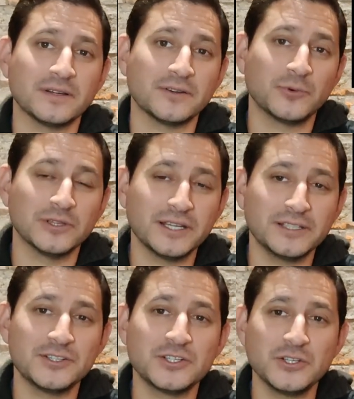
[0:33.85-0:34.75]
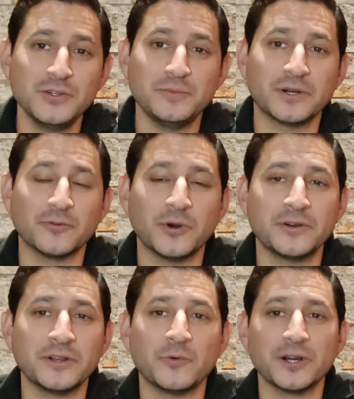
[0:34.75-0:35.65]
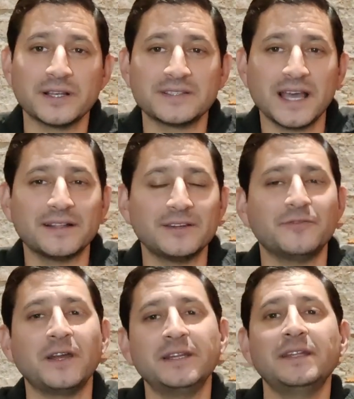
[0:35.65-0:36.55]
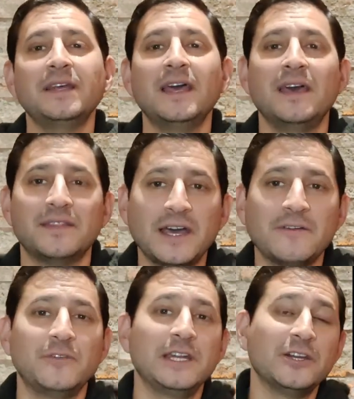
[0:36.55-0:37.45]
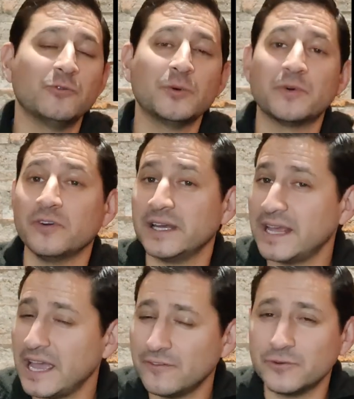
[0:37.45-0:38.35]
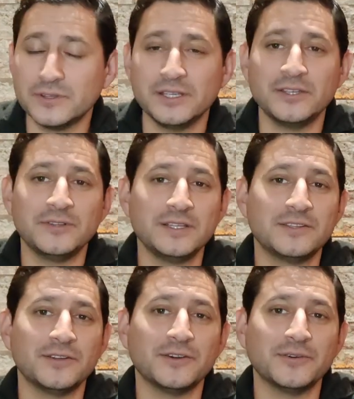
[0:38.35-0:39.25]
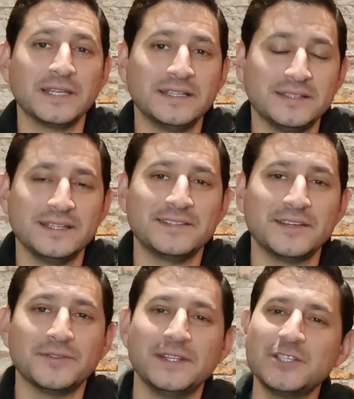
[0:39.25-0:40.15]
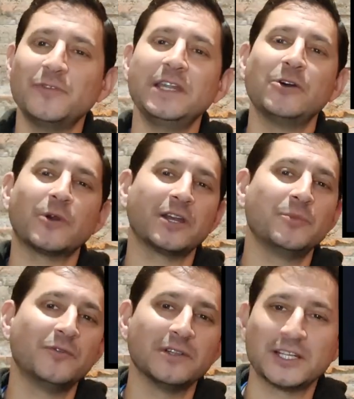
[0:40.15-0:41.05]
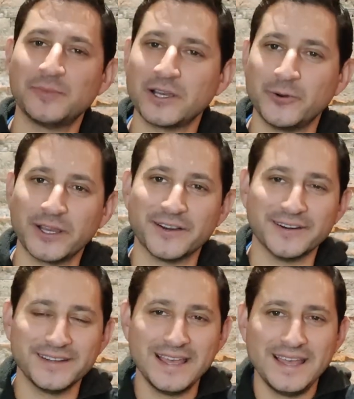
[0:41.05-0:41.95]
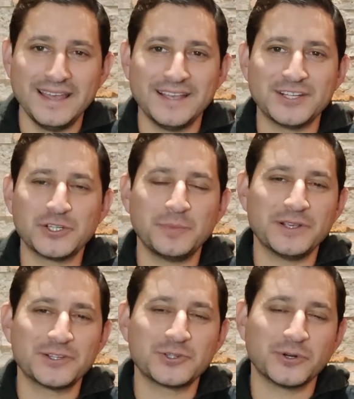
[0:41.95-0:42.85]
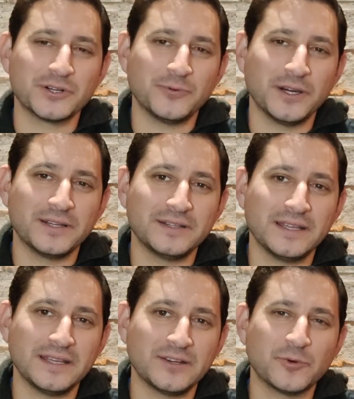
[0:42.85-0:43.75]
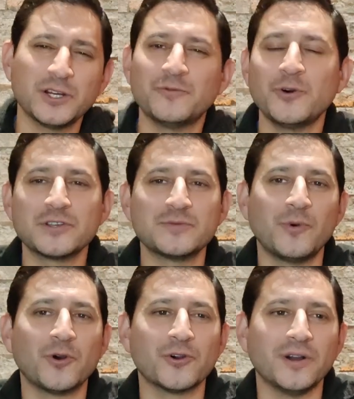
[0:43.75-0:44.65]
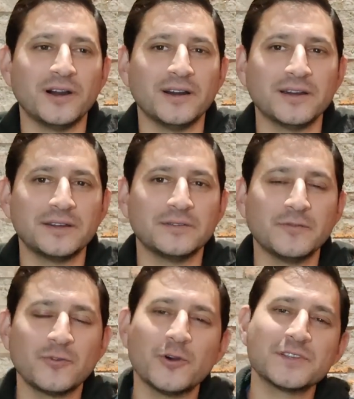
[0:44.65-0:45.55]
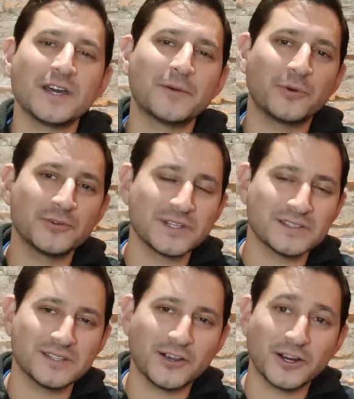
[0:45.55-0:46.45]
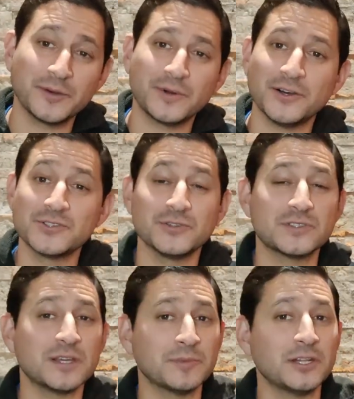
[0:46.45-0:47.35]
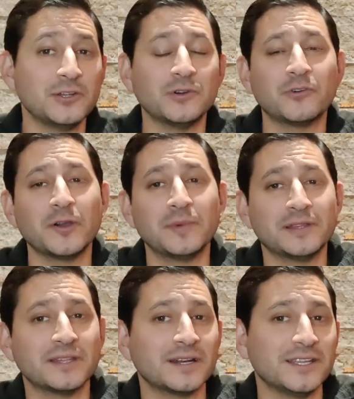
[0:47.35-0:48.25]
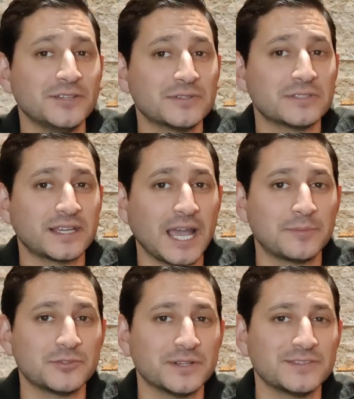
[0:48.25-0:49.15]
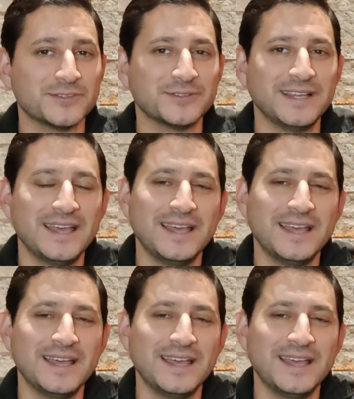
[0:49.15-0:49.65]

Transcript: uh, would like to shoot but are wondering where exactly to find it, that video will provide everything you need to know in detail. This video we're going to move a little bit quicker. It should be a shorter one and we're going to focus more on of course how to process the target but also some of the new equipment that I use to capture it. So